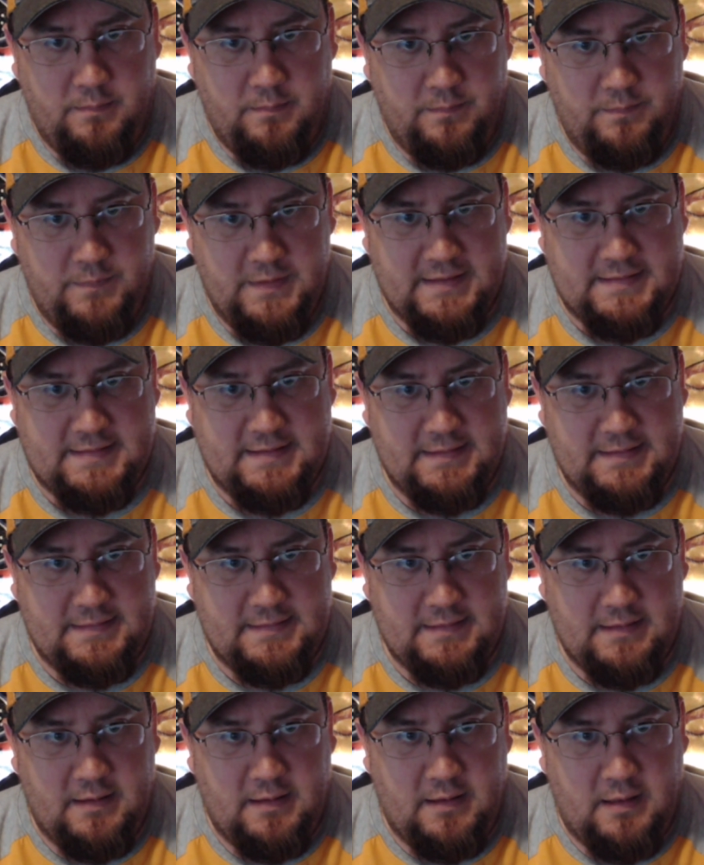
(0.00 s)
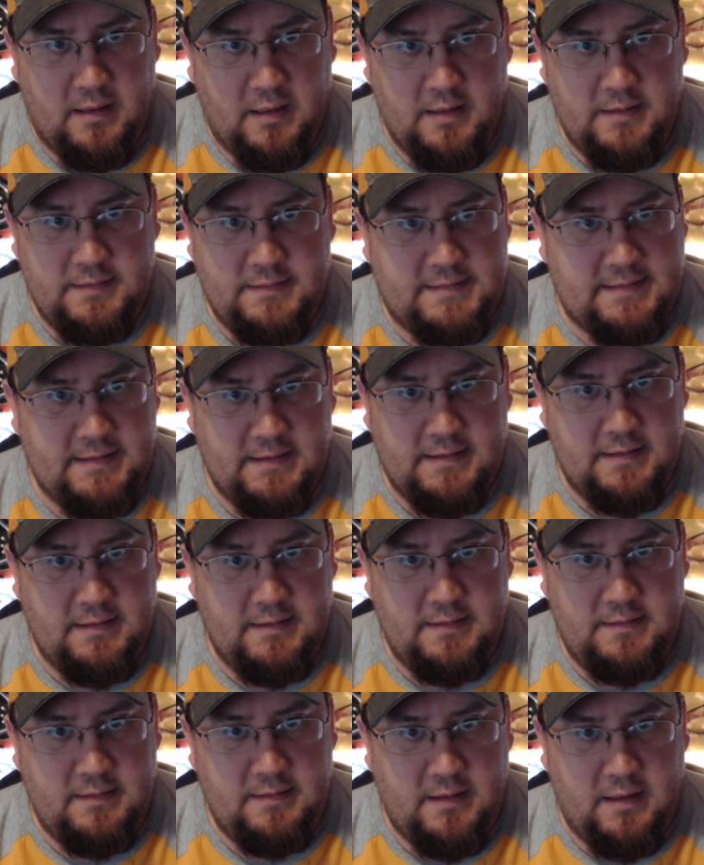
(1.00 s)
This is
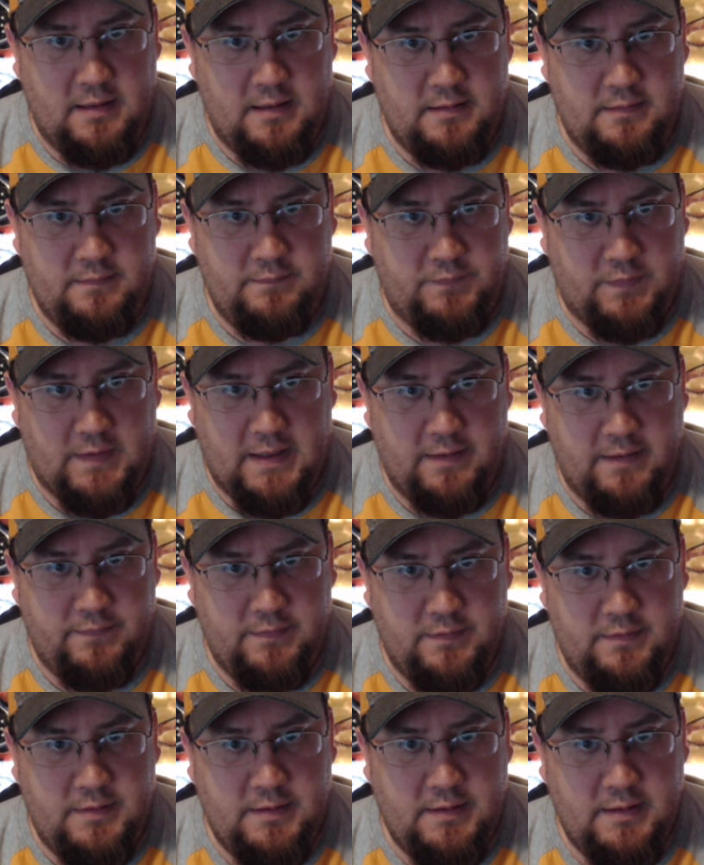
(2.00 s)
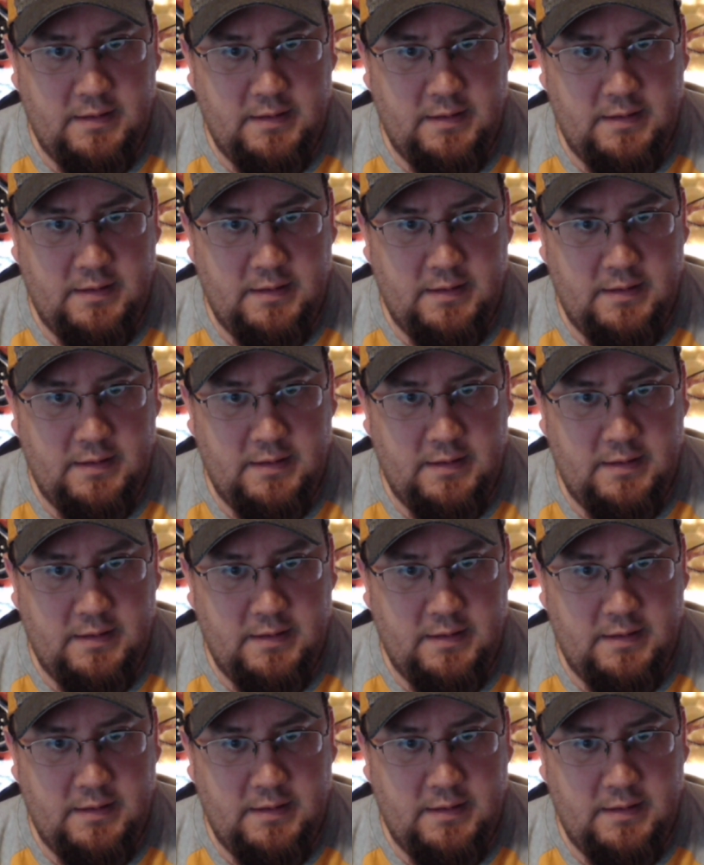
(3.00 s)
unscented, unflavored,